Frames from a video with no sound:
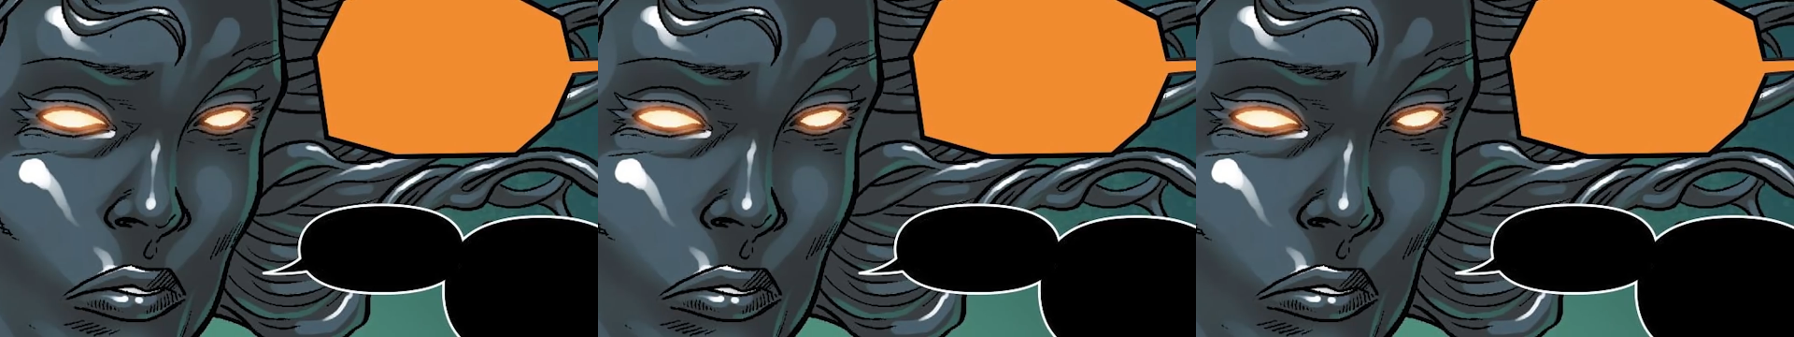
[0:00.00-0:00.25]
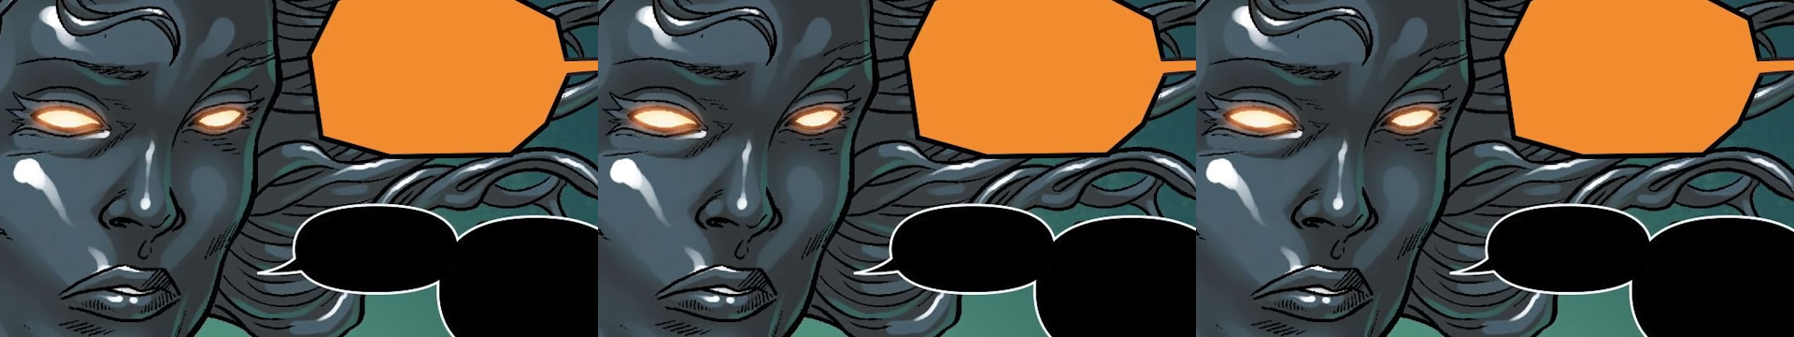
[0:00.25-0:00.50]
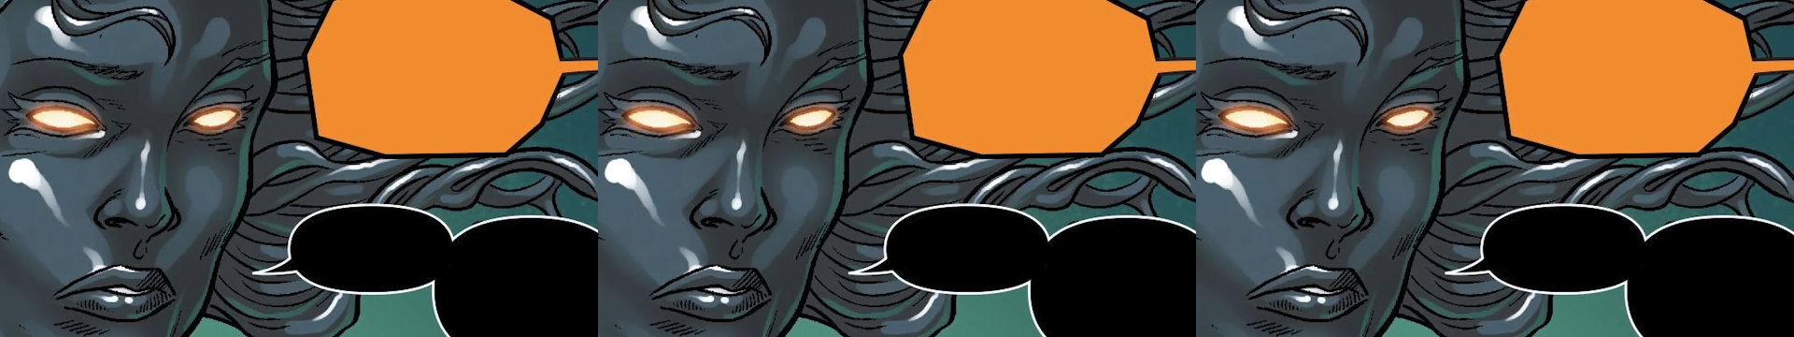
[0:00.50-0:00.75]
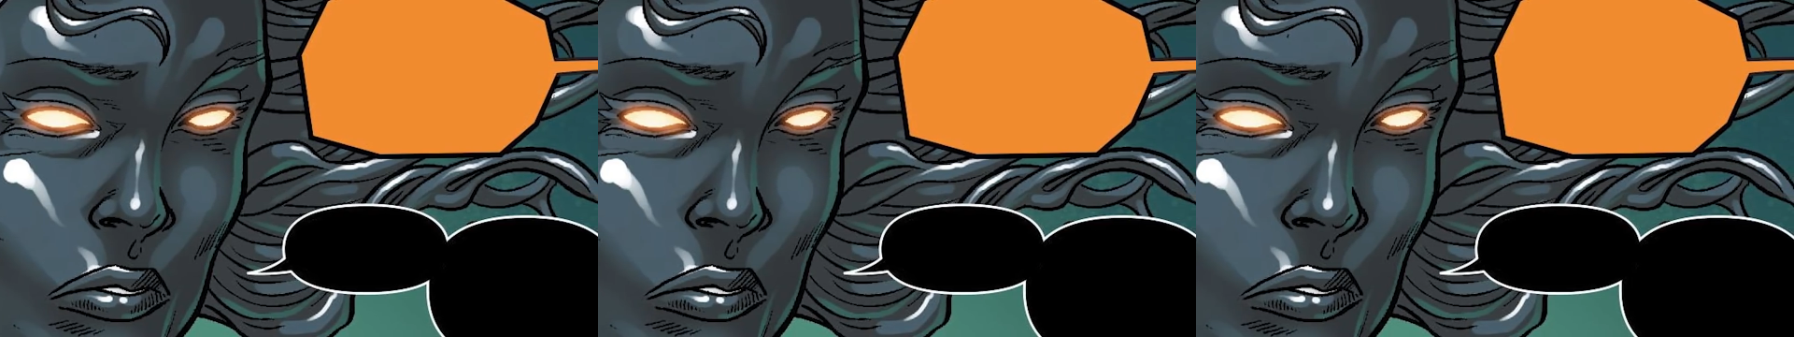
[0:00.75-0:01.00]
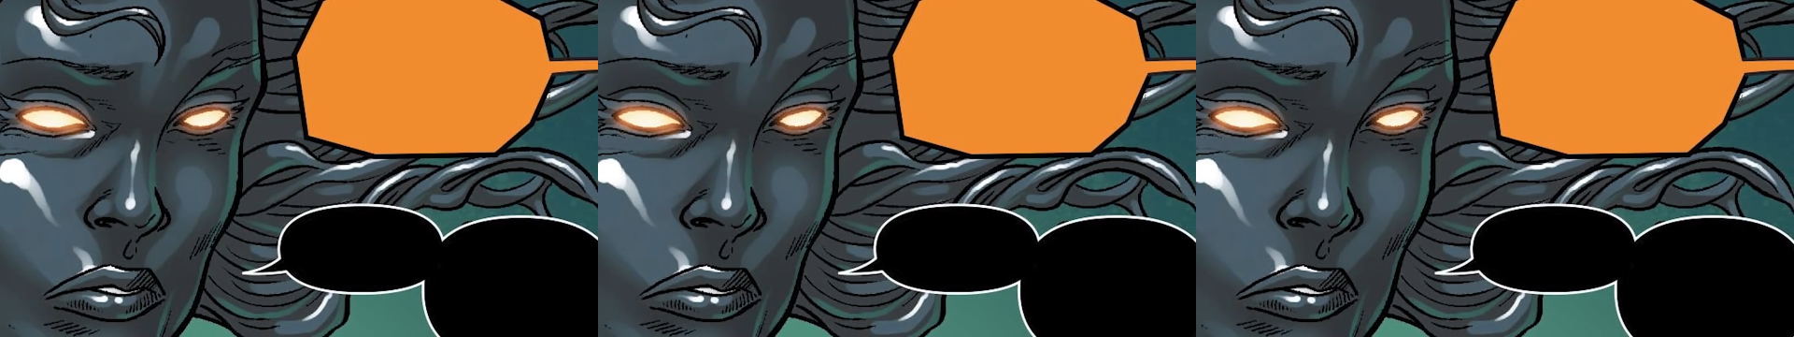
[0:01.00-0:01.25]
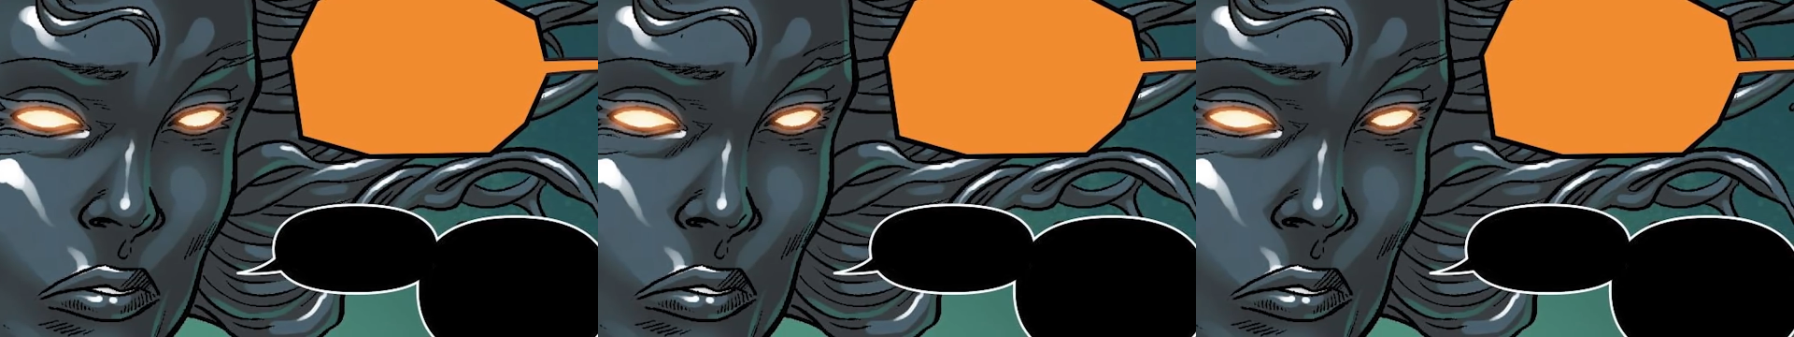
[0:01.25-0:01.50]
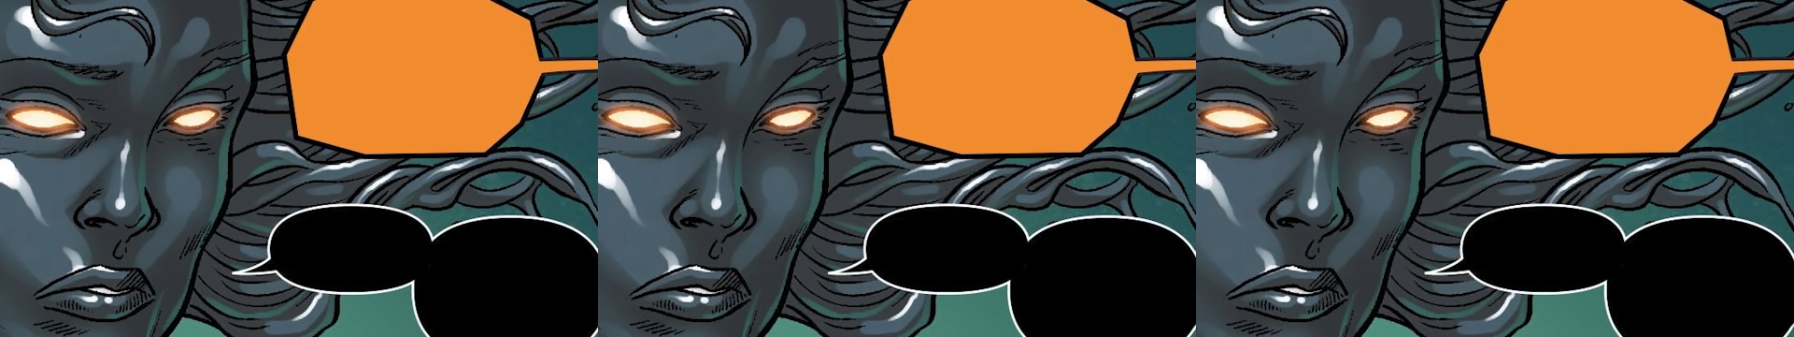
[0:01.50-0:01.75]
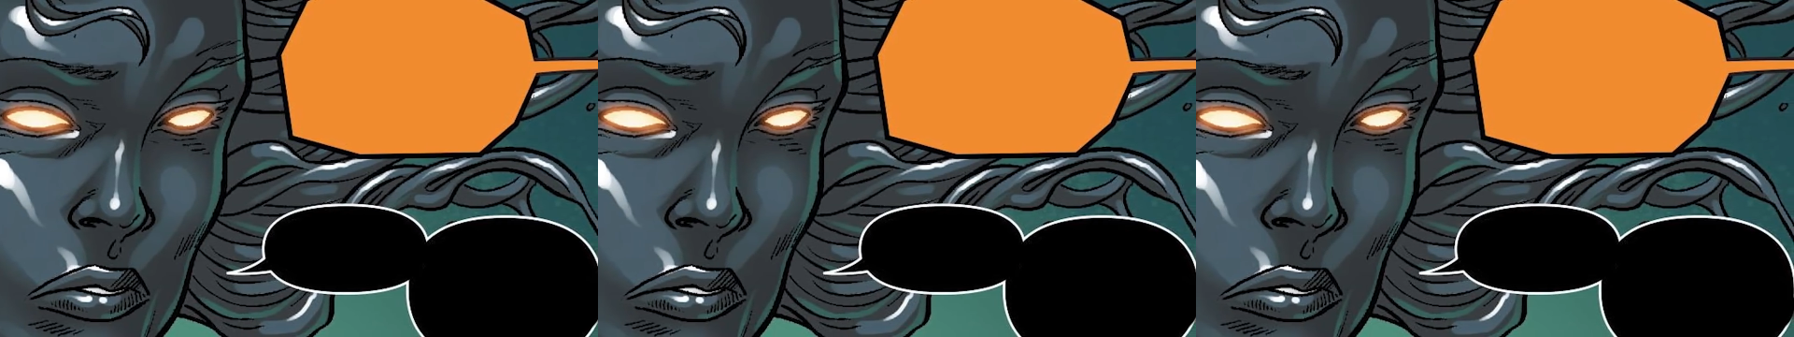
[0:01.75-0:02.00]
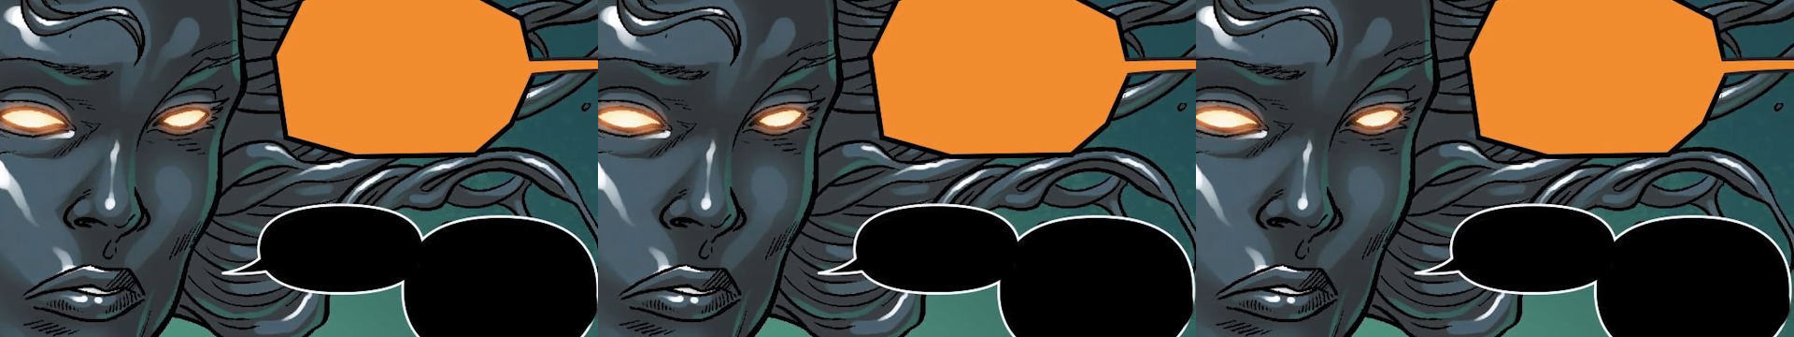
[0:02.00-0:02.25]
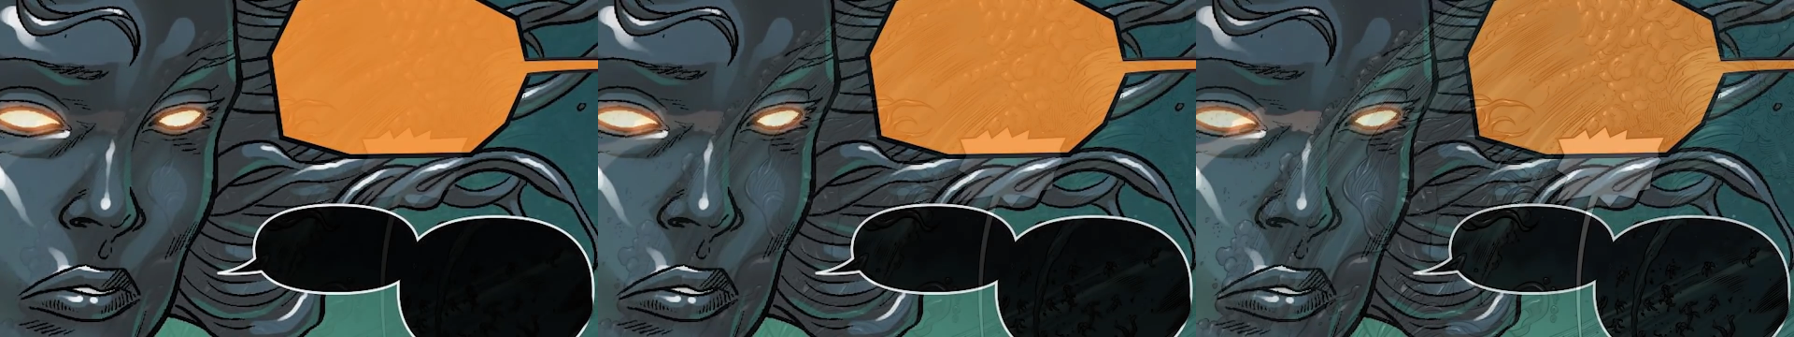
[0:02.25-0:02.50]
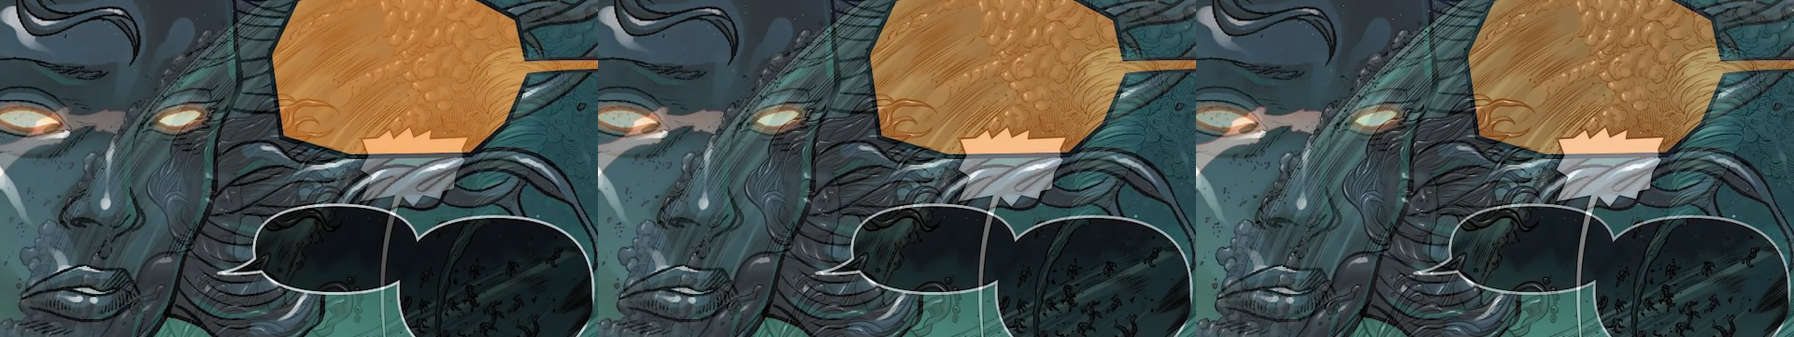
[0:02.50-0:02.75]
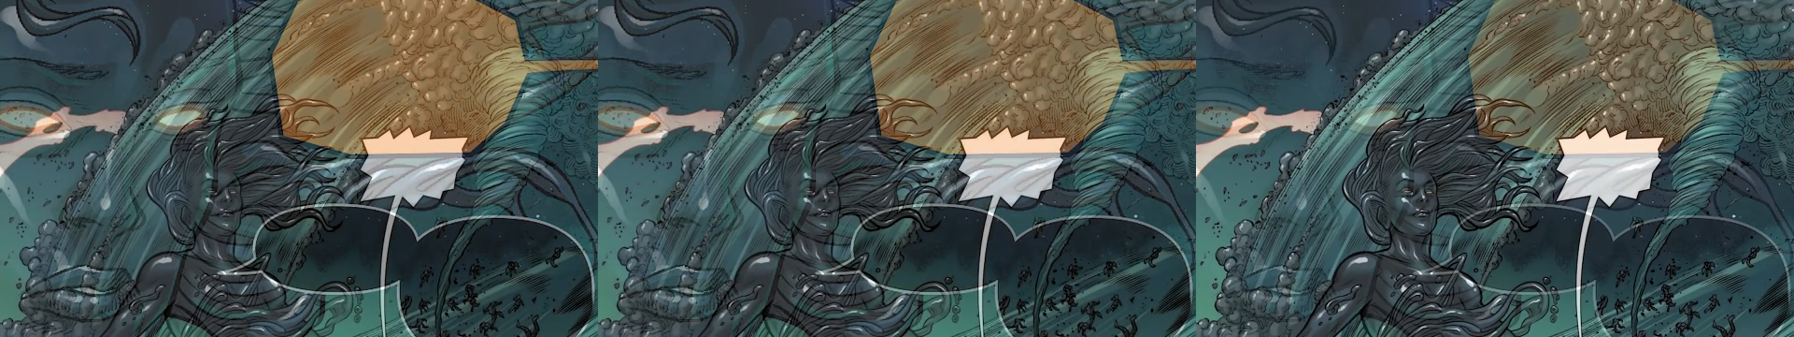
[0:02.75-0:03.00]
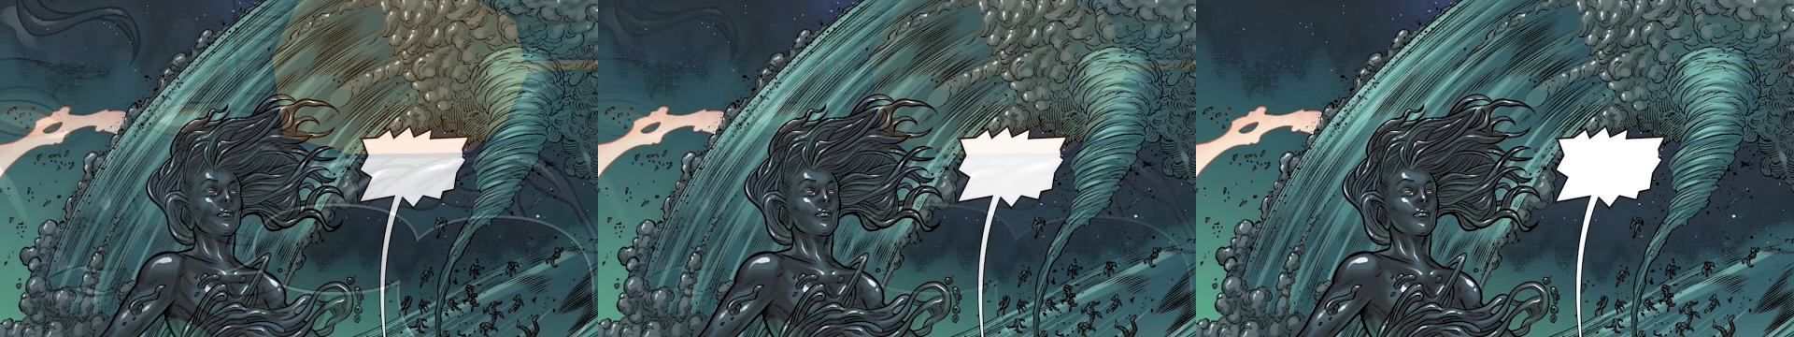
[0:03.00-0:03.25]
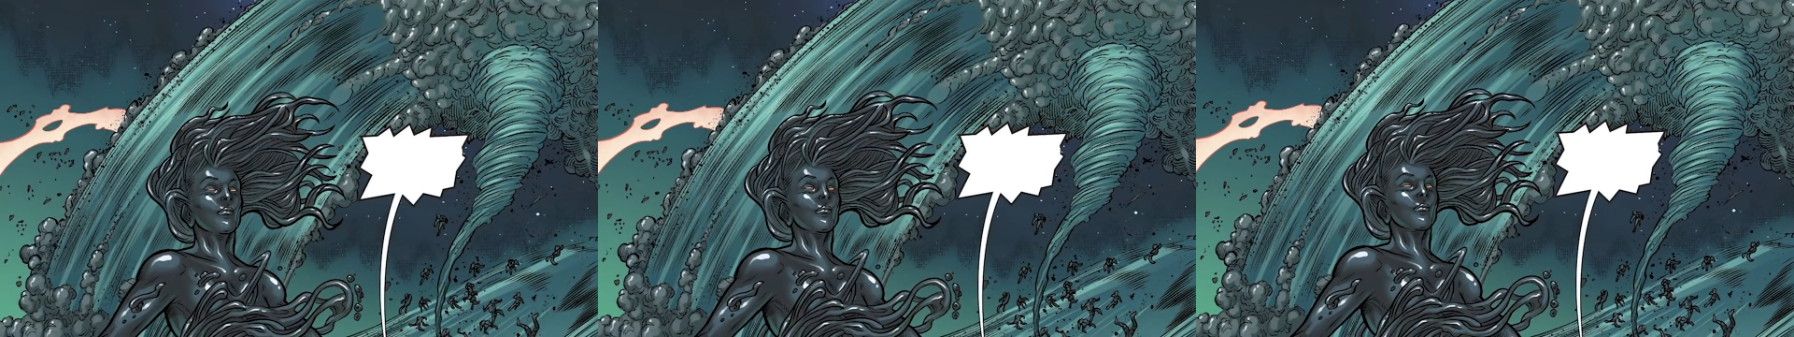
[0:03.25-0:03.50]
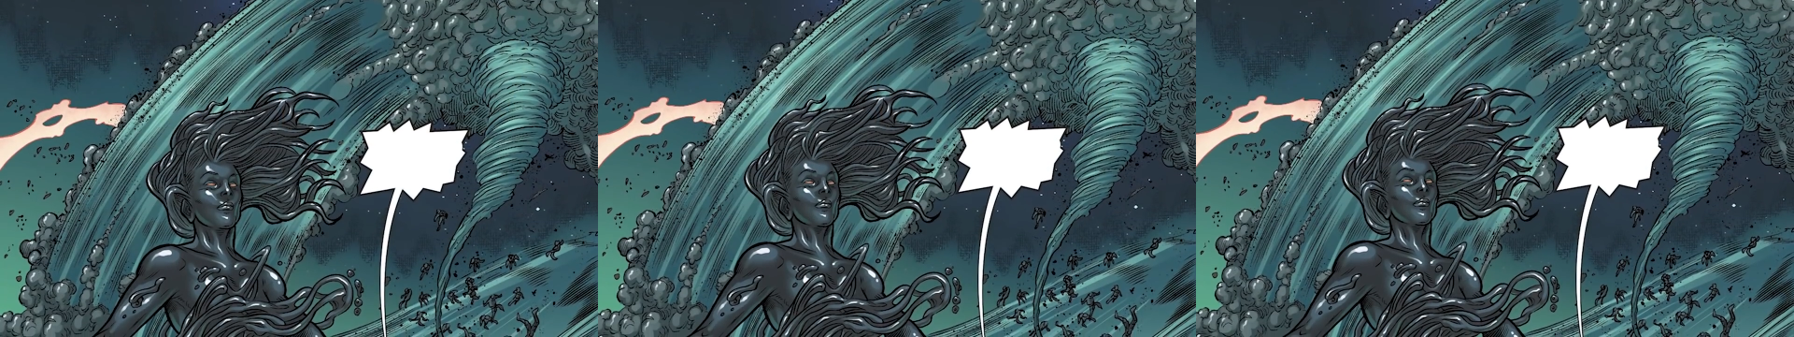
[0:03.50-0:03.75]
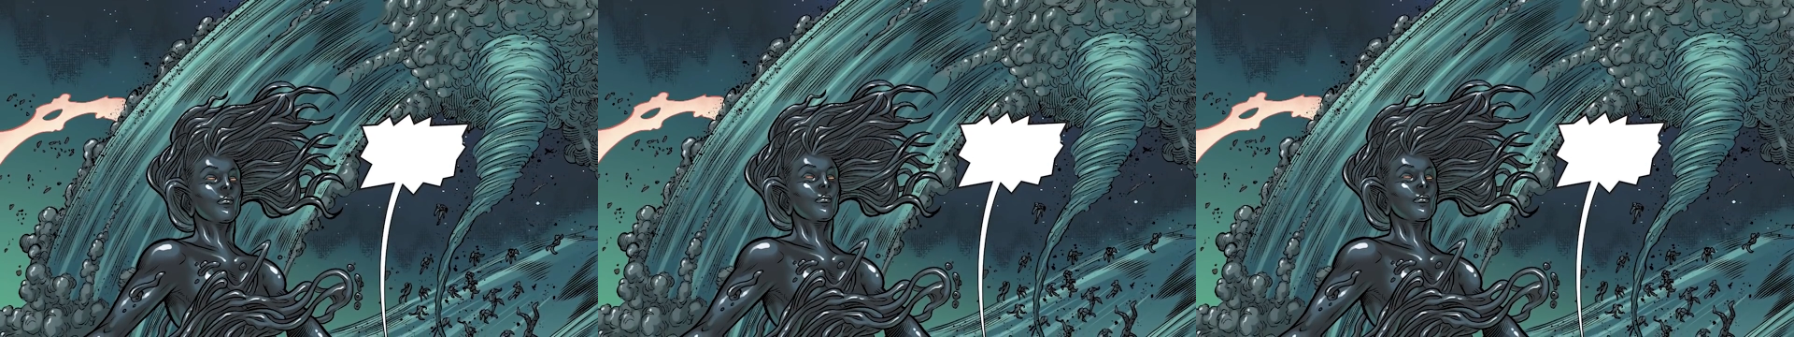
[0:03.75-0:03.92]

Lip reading: (no speaker visible)